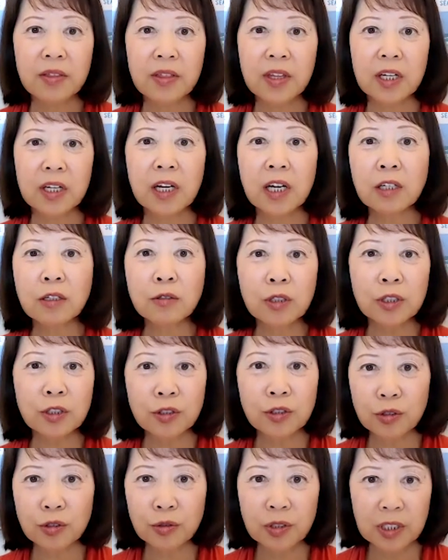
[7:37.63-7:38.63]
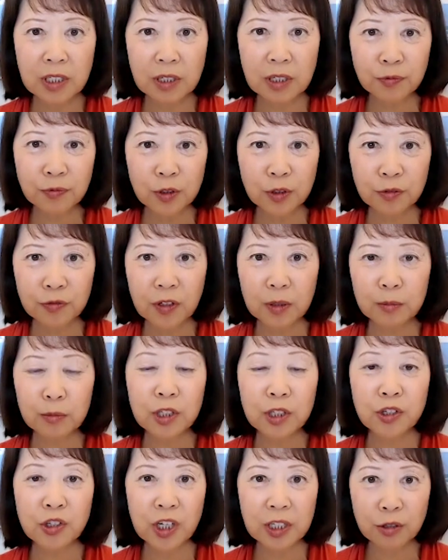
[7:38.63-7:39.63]
then not only do you suffer from
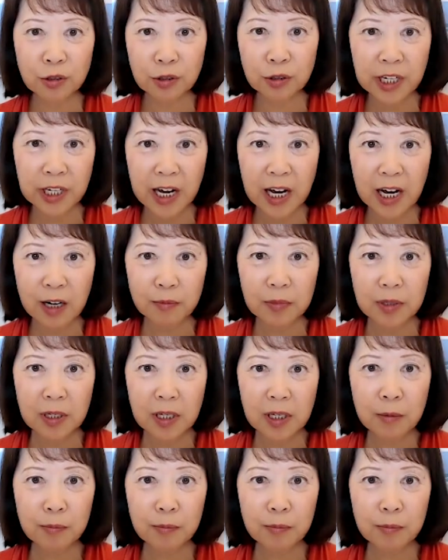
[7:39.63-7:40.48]
the gender gap,